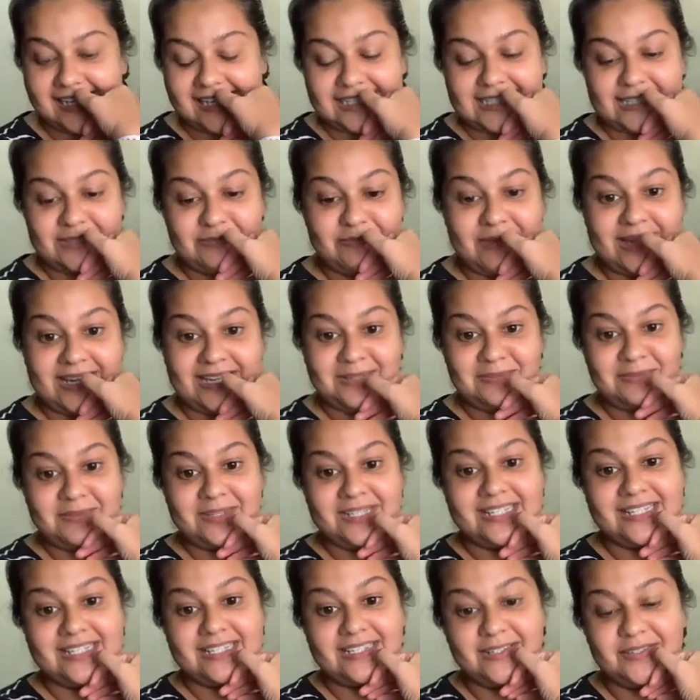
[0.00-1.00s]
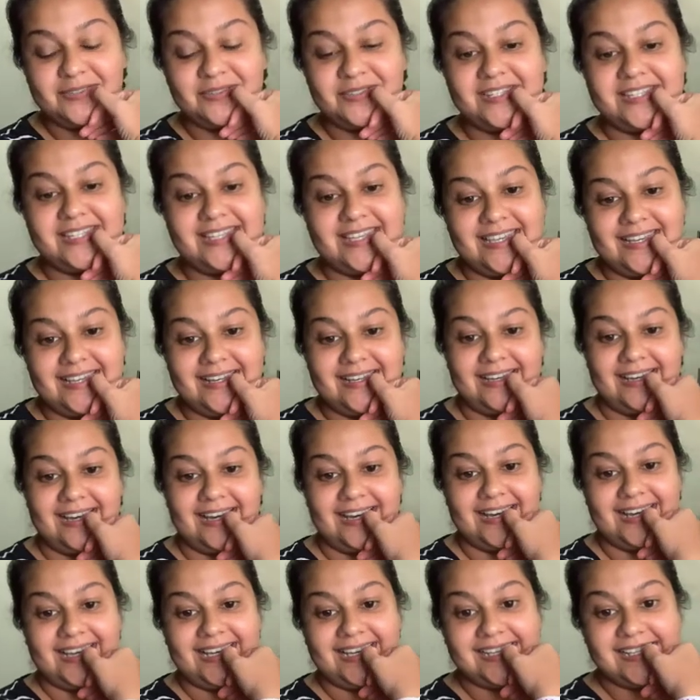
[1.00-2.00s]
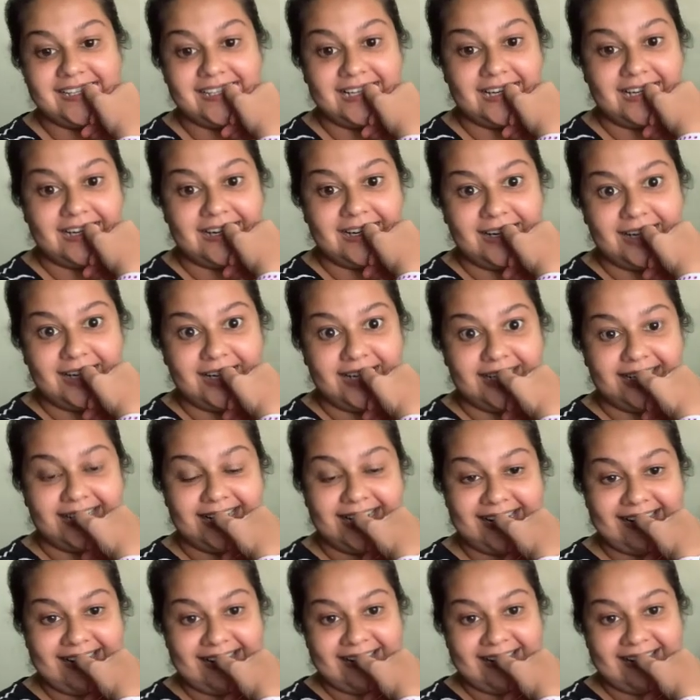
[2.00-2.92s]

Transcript: The madam herself is here. Hi, Azara.